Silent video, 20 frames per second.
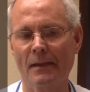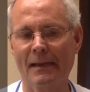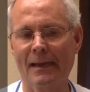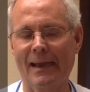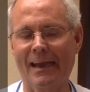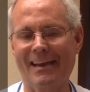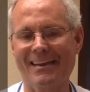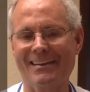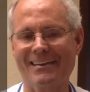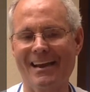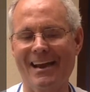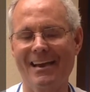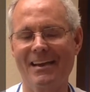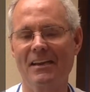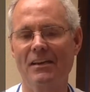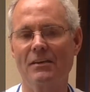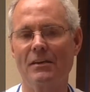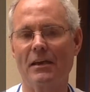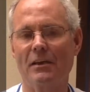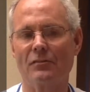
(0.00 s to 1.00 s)
At
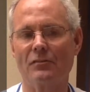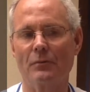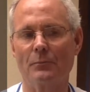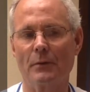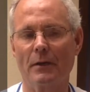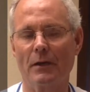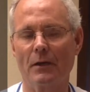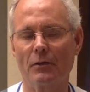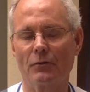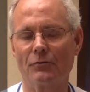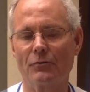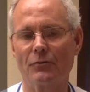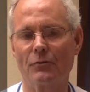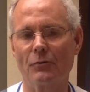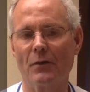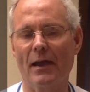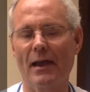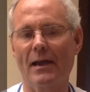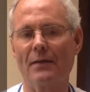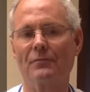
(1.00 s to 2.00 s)
90 decibels, you
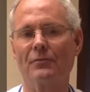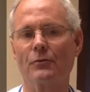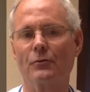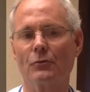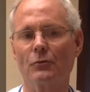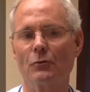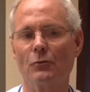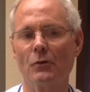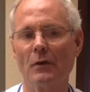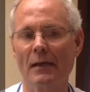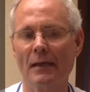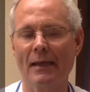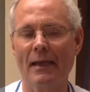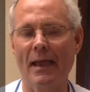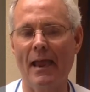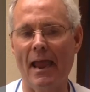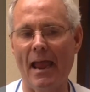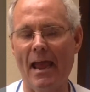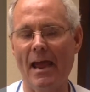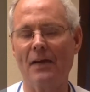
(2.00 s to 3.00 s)
have to
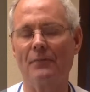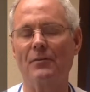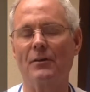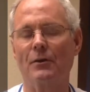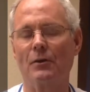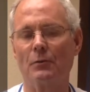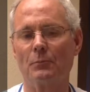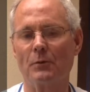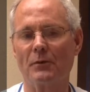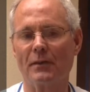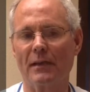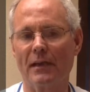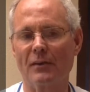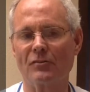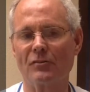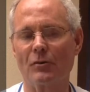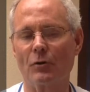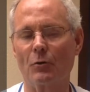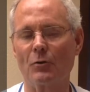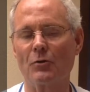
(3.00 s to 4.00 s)
have ear
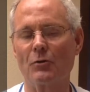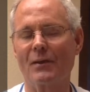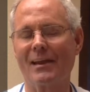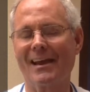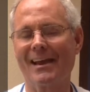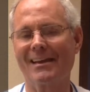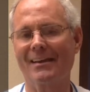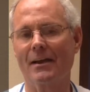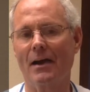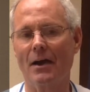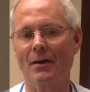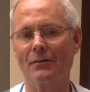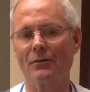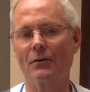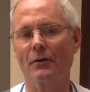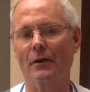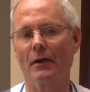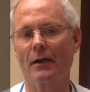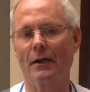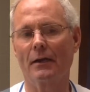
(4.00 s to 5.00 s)
protection, or you can't
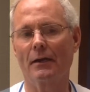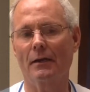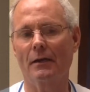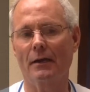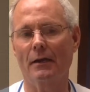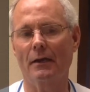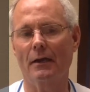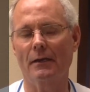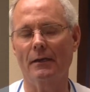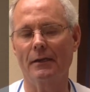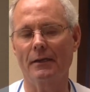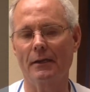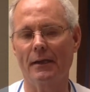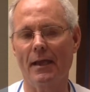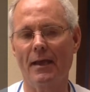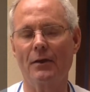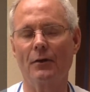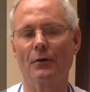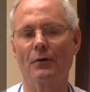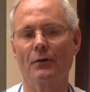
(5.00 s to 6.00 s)

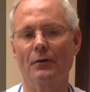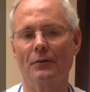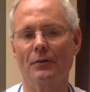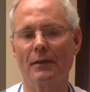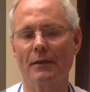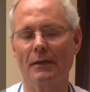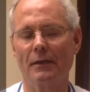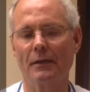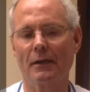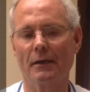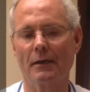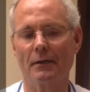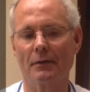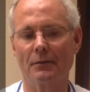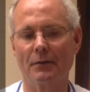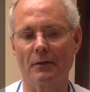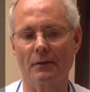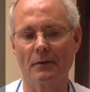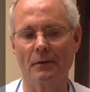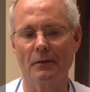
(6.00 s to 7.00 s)
enter
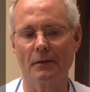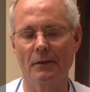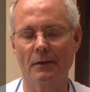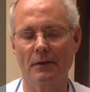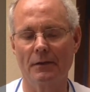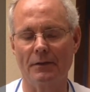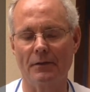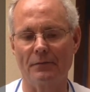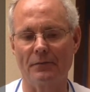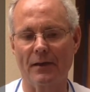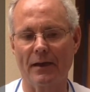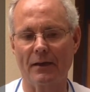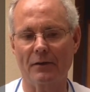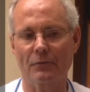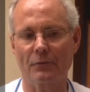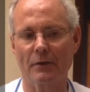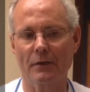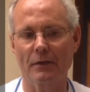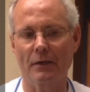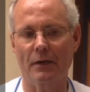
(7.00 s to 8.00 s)
the factory.